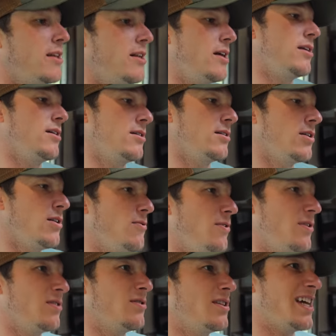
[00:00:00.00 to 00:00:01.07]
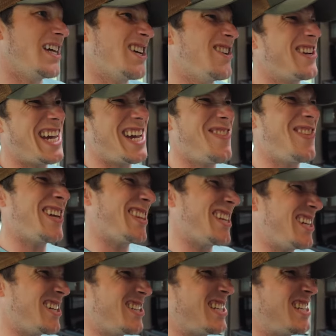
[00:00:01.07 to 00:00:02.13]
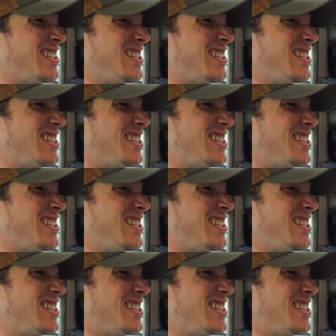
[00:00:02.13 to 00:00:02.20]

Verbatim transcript: tonight? Are you feeling like okay about things?